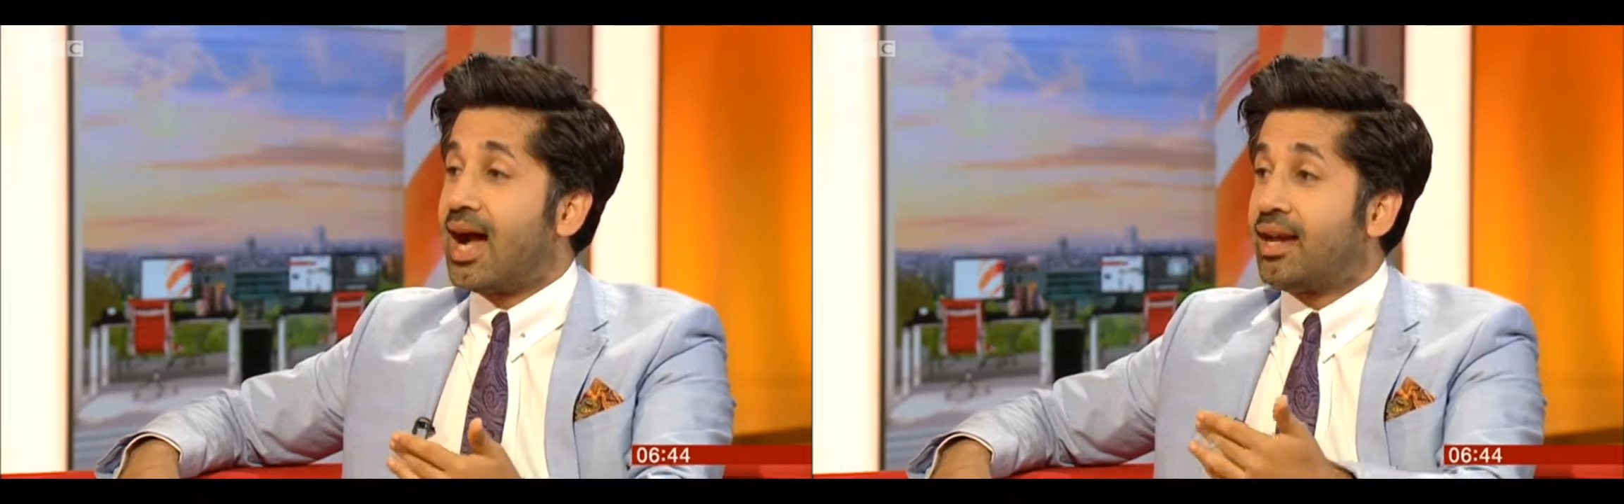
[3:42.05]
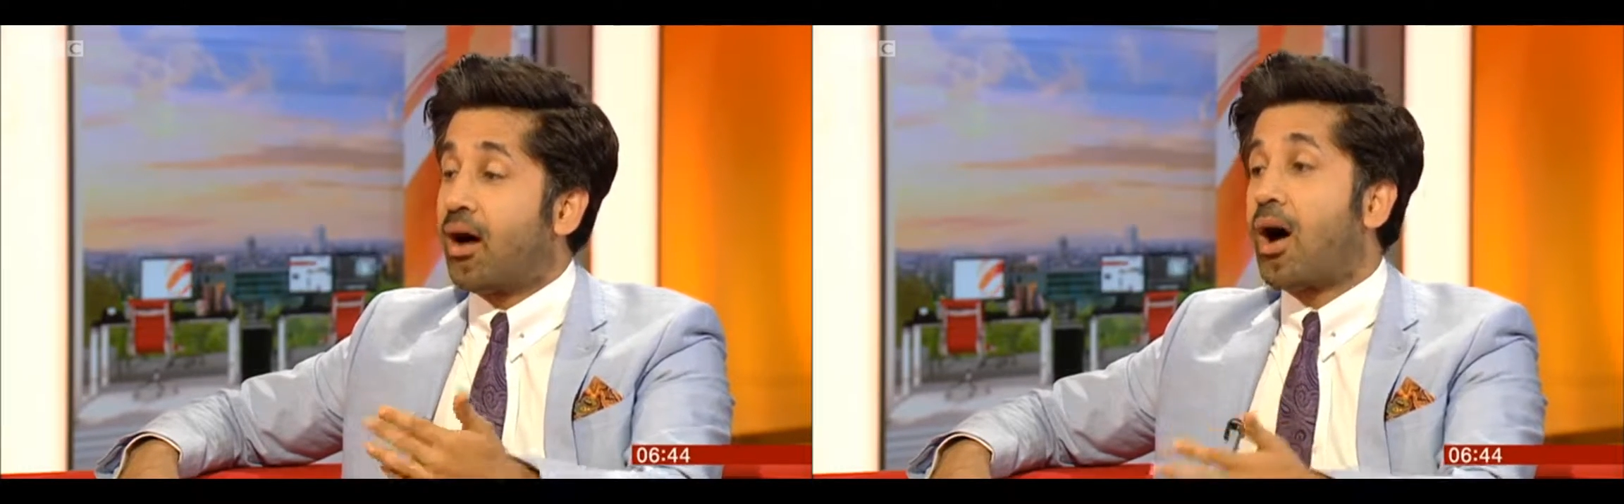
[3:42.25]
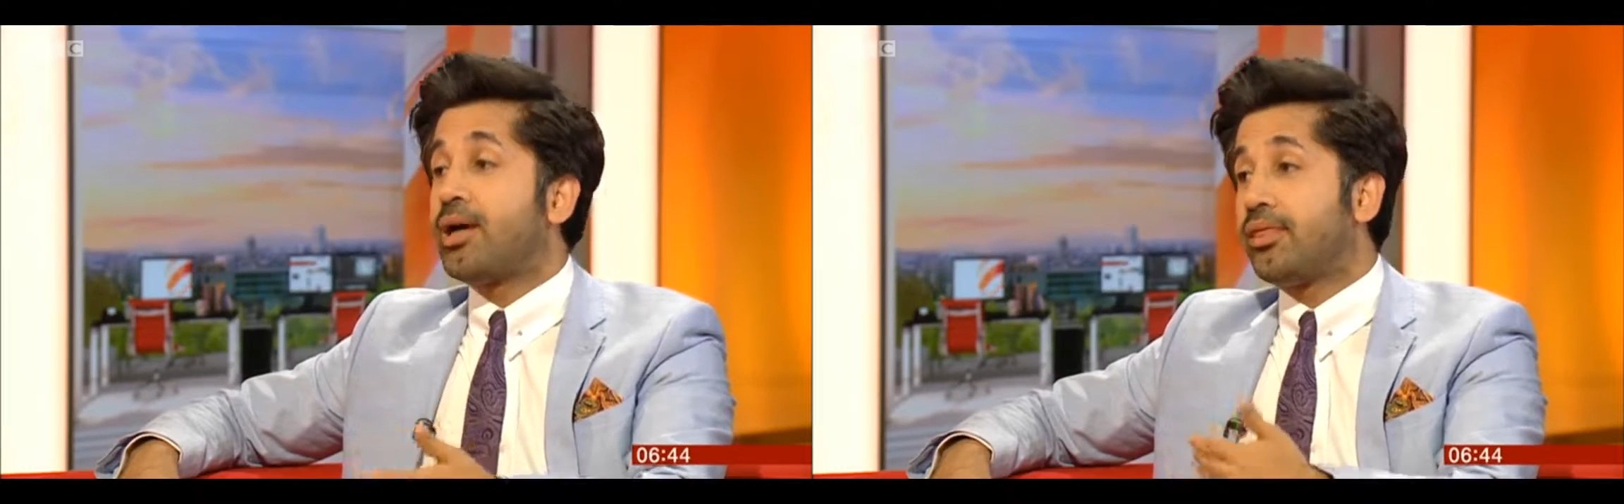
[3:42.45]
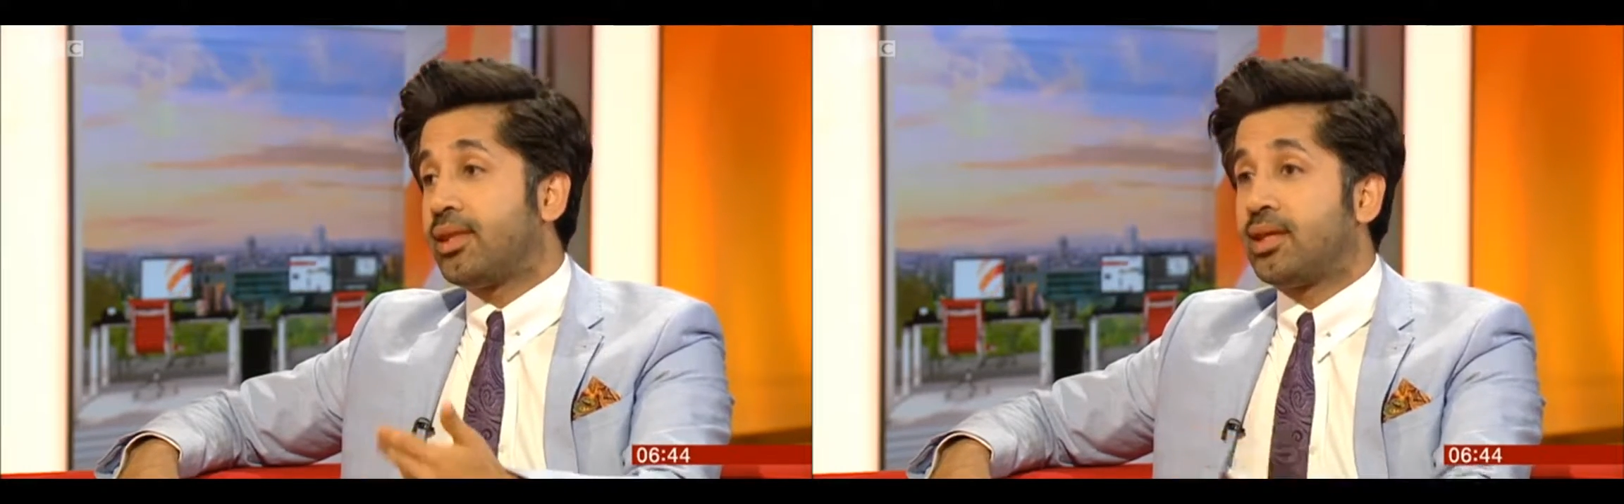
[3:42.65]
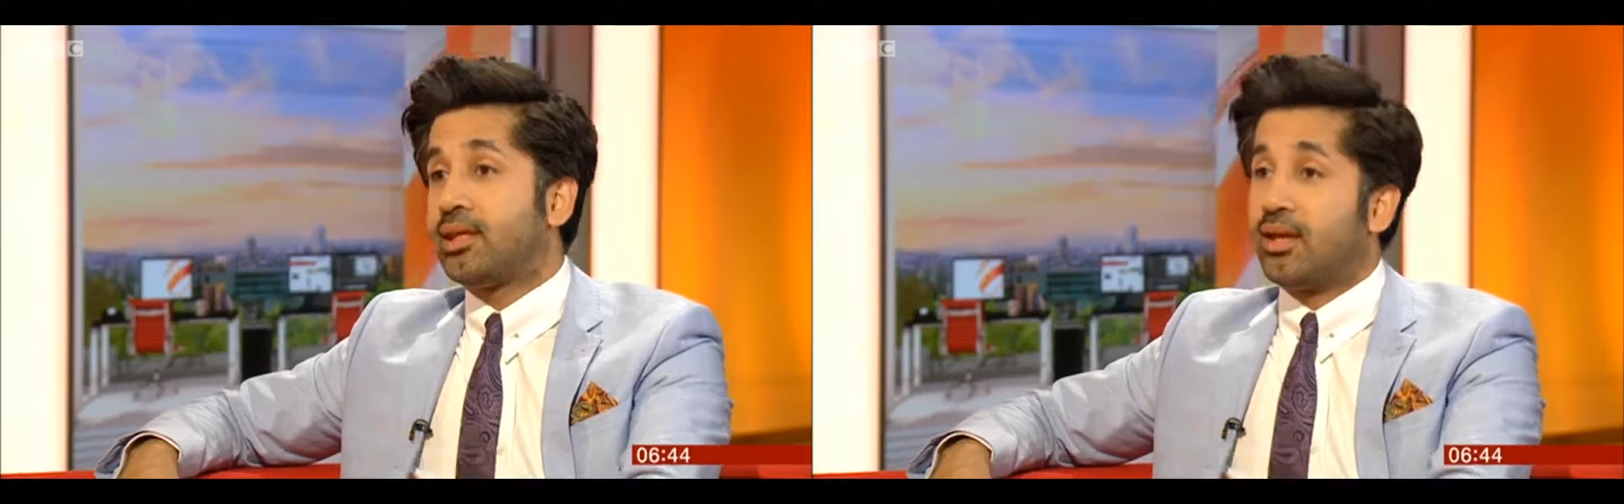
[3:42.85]
And I
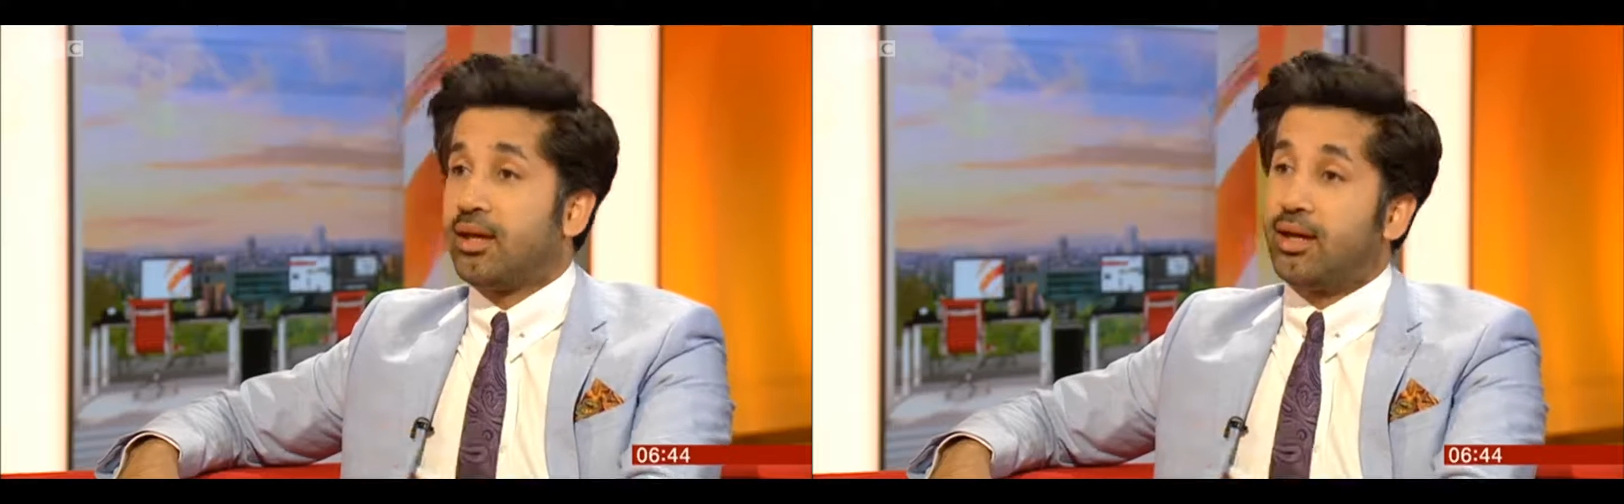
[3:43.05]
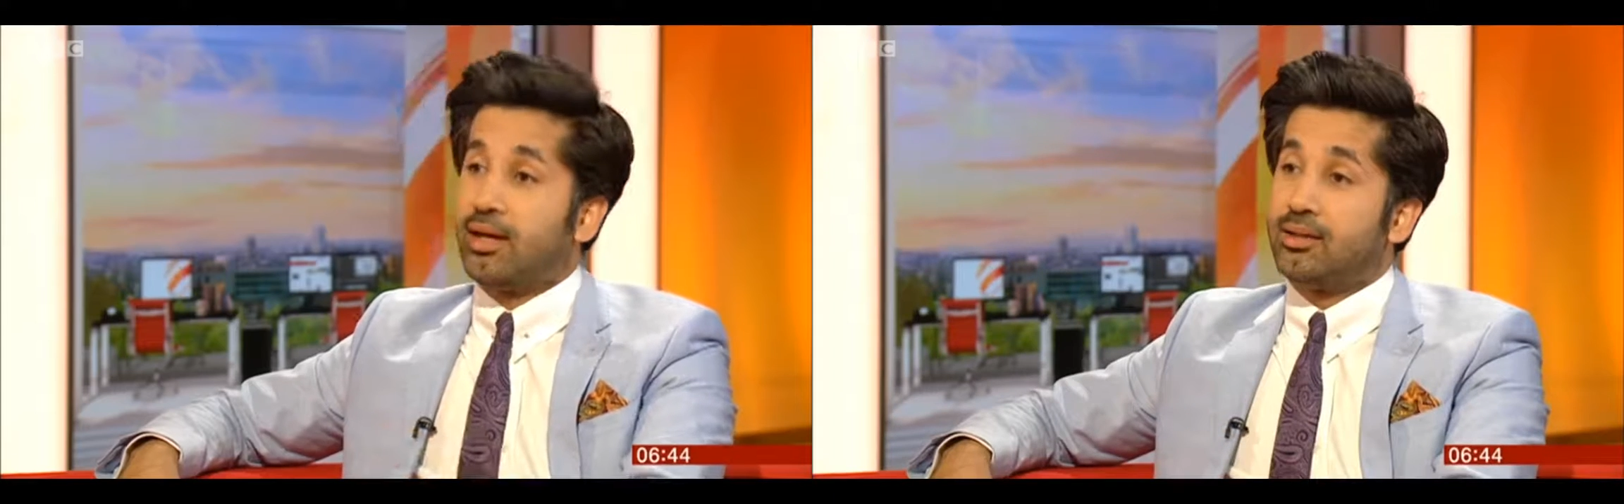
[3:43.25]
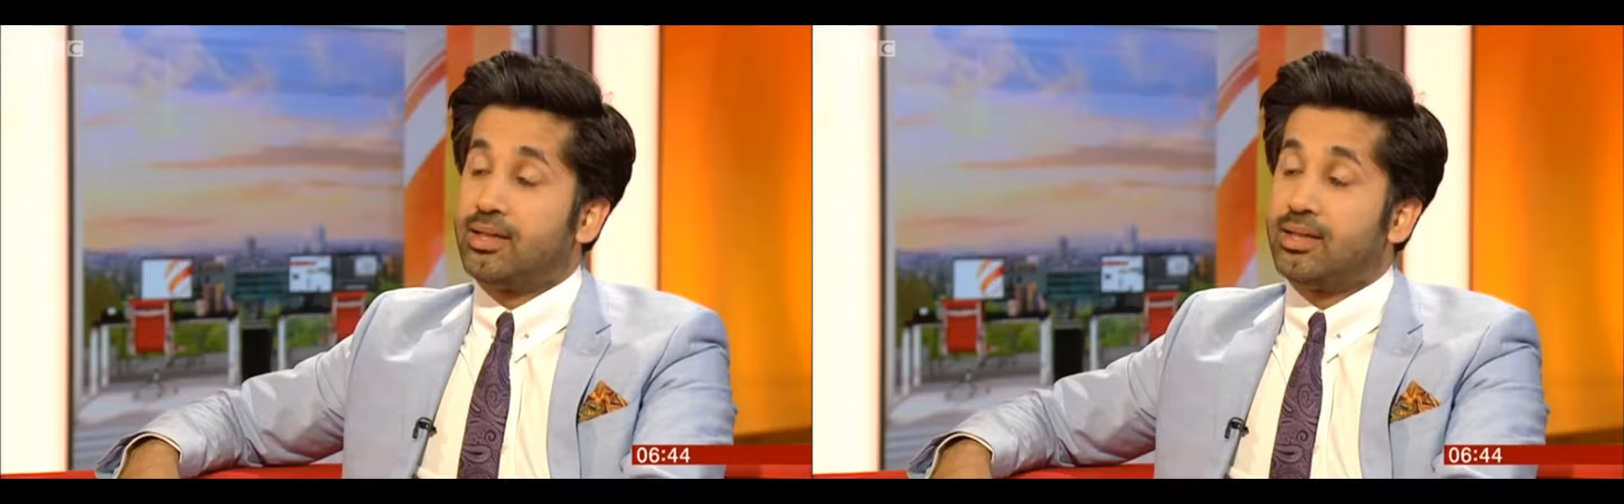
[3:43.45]
think the